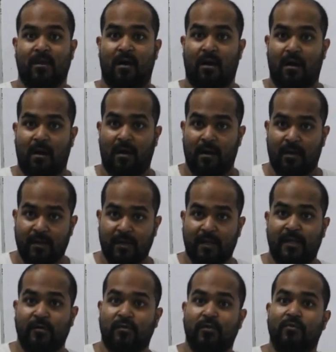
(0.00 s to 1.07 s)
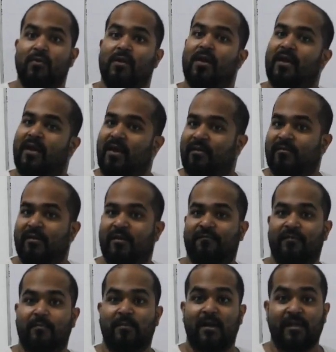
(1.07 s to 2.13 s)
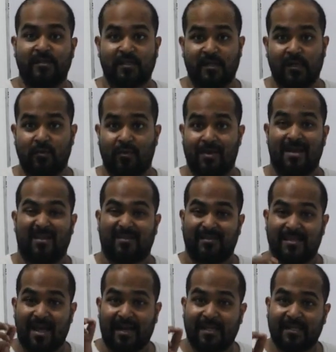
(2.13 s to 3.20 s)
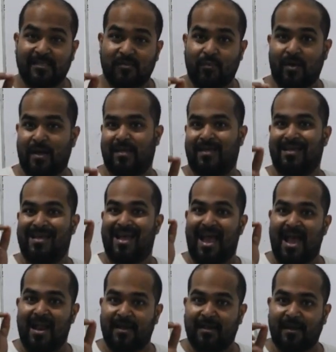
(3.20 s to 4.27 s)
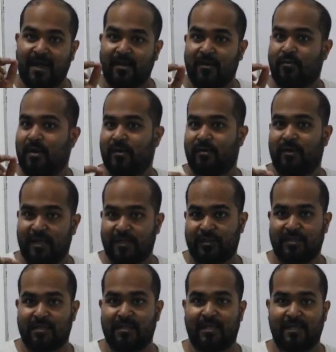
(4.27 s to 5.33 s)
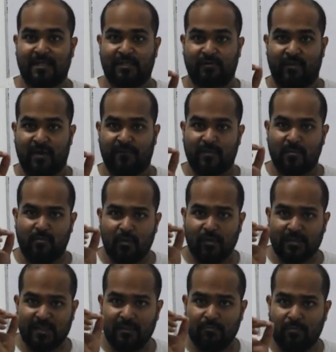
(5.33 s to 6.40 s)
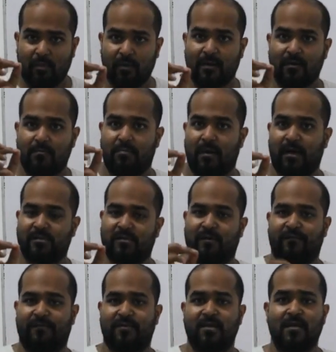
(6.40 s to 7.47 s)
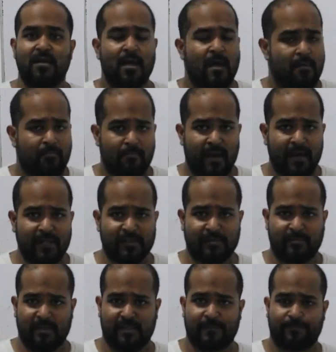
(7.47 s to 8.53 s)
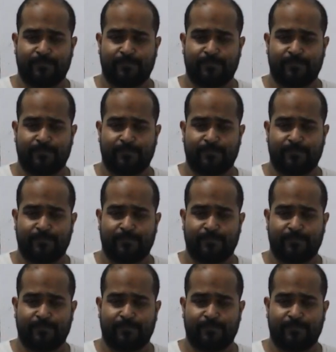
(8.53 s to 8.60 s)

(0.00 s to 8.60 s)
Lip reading: are due to atrial fibrillation alone. That is why anticoagulation is one of the most important parts of the management.